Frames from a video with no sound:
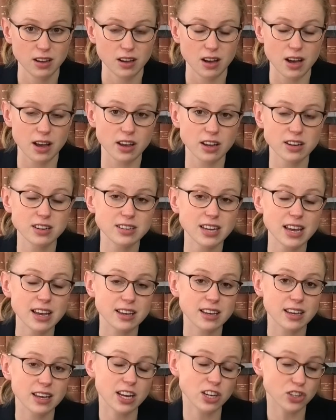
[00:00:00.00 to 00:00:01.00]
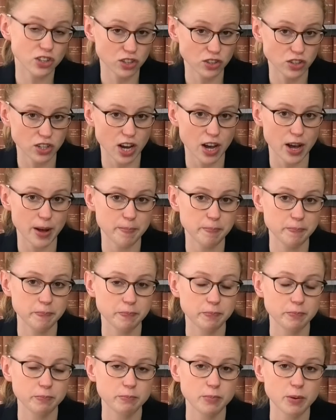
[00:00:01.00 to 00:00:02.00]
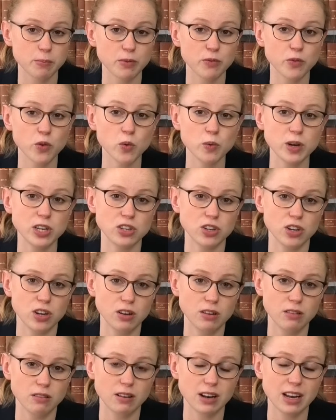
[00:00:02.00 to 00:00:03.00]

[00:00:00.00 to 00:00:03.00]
I'm going to take each in turn, but before we do,